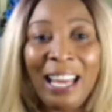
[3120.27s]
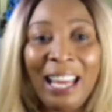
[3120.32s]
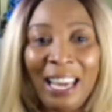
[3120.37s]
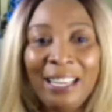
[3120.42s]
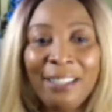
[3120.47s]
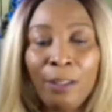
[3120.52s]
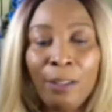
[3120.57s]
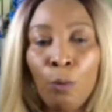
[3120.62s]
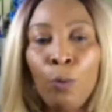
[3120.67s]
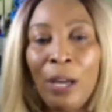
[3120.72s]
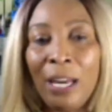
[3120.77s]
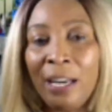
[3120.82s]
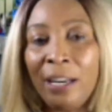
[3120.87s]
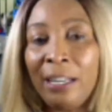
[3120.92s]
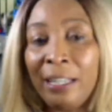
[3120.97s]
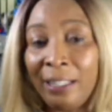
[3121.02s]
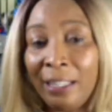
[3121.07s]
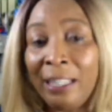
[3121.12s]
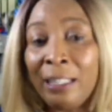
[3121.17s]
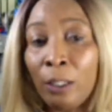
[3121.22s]
like the
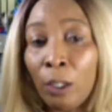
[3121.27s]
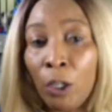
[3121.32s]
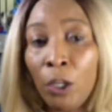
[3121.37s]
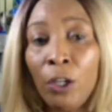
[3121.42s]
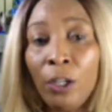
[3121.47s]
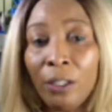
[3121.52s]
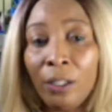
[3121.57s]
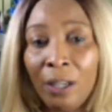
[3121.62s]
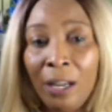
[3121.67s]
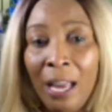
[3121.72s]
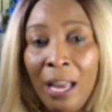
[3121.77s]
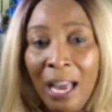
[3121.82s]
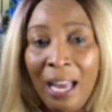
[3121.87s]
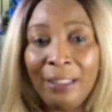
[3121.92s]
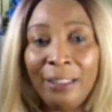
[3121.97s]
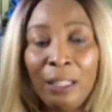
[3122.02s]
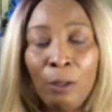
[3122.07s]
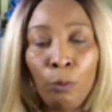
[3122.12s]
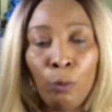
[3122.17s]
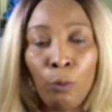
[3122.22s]
way it look,
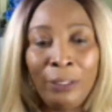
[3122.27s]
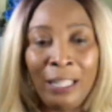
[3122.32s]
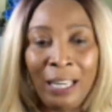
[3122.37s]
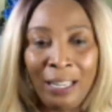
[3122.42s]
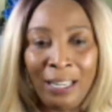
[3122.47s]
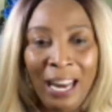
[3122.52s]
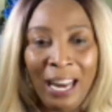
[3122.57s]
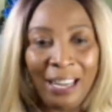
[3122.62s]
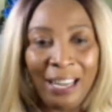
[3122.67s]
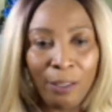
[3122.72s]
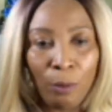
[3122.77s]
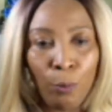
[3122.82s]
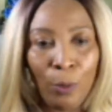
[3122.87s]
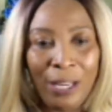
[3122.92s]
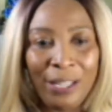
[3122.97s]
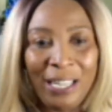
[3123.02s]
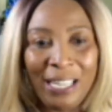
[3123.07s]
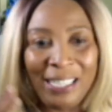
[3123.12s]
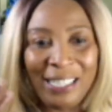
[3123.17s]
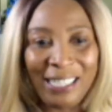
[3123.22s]
and they like the
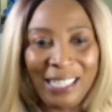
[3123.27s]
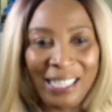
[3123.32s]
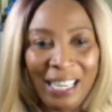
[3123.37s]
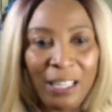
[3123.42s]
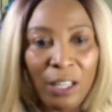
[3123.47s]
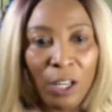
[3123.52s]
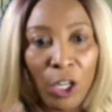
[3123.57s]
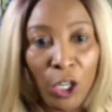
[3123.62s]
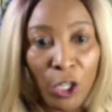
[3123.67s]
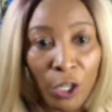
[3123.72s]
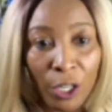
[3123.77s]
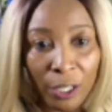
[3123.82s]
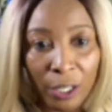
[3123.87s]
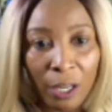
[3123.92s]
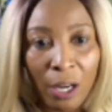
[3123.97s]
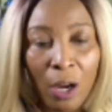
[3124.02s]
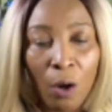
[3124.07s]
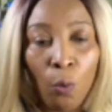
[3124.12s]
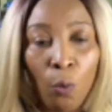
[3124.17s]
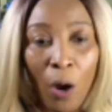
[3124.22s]
way the skin look
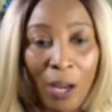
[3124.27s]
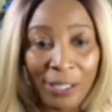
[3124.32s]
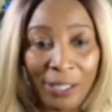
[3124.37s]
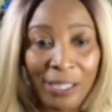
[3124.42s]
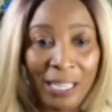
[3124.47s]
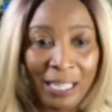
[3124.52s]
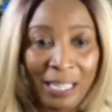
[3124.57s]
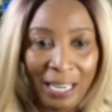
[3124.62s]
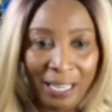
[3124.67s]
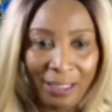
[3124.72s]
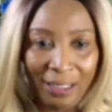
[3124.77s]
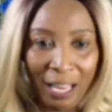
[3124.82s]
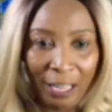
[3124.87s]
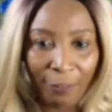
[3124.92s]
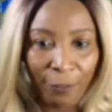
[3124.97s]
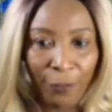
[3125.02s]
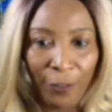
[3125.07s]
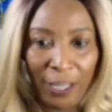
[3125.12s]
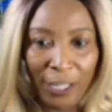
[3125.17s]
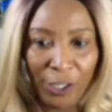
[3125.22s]
once they get
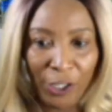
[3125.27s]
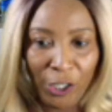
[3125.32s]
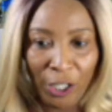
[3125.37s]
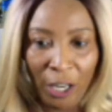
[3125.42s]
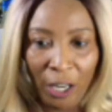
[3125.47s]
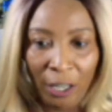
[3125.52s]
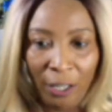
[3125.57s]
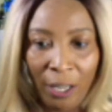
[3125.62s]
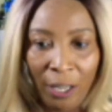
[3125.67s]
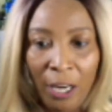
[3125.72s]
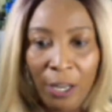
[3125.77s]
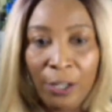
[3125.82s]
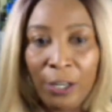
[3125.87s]
that facial.